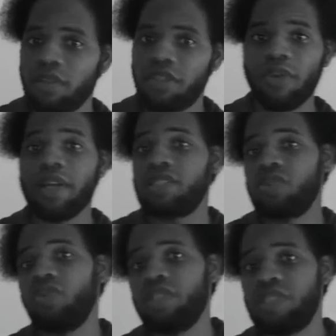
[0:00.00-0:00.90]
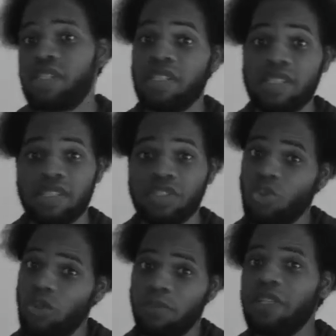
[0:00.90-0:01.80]
threats on citizens who
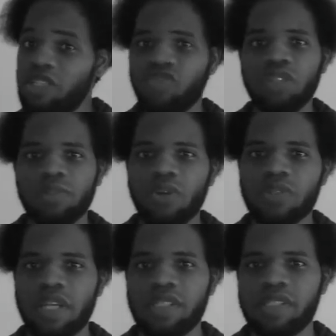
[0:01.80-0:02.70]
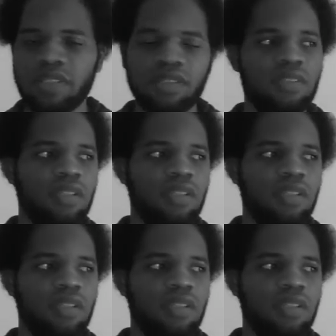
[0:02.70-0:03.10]
were peacefully protesting.